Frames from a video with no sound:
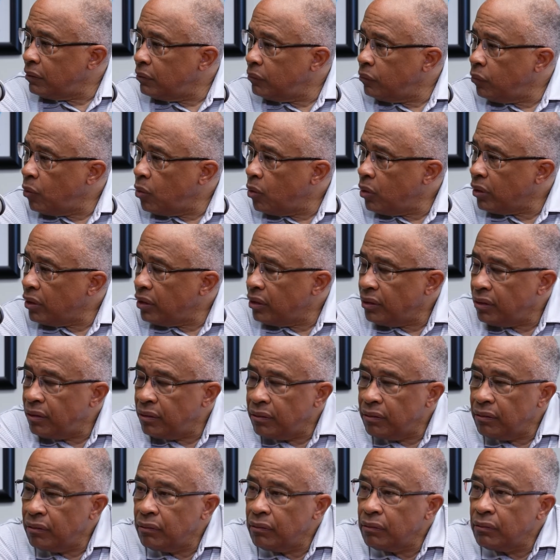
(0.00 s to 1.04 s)
wanted
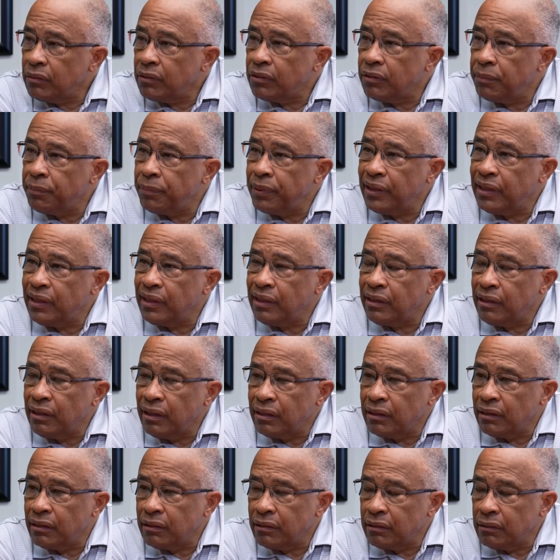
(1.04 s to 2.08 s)
to be
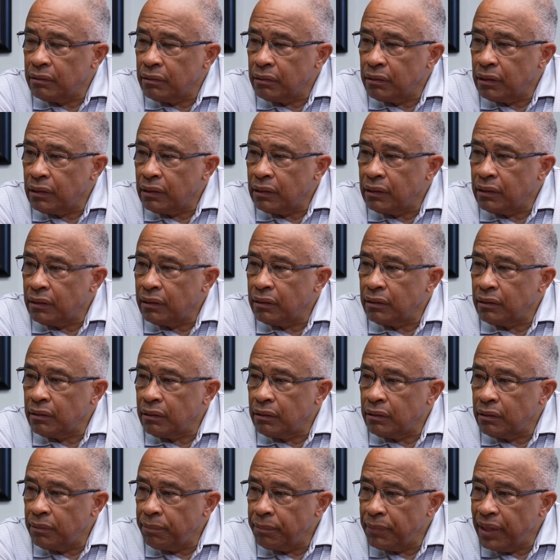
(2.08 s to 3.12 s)

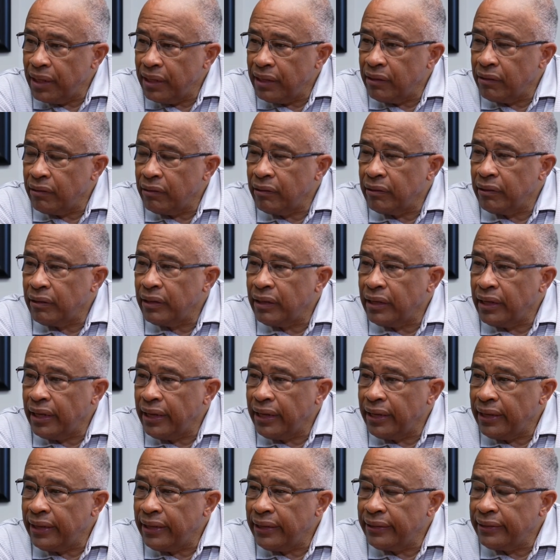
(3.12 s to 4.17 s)
the mayor,
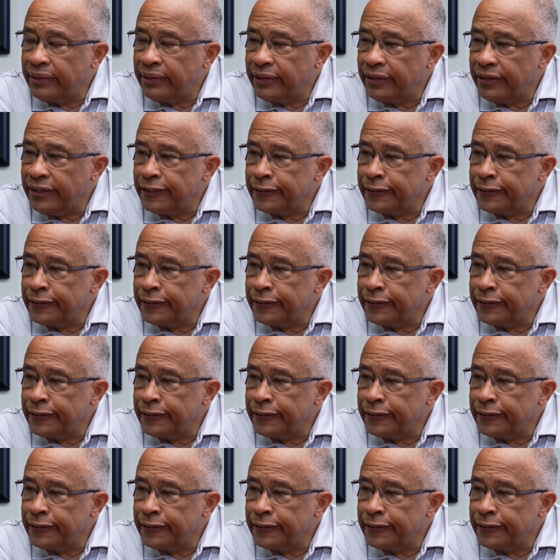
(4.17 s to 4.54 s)
and